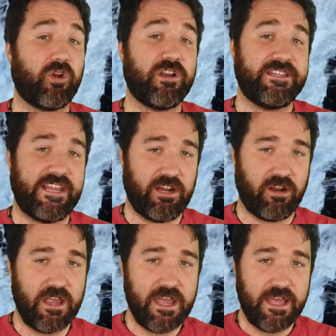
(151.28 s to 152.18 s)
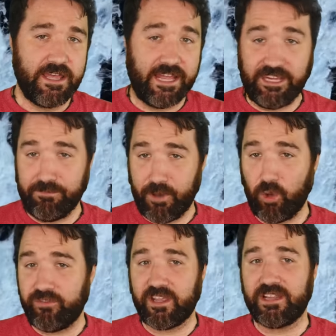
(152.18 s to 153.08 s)
per year and
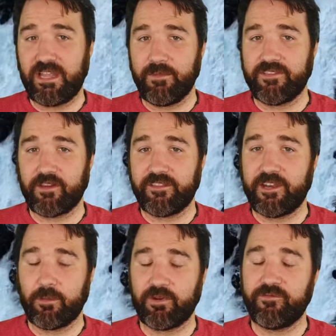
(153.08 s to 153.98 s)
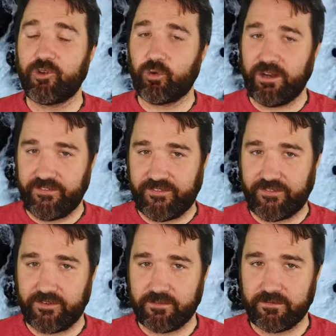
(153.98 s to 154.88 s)
imposing limits on the number of
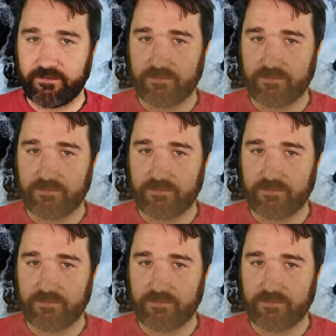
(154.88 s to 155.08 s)
tourists.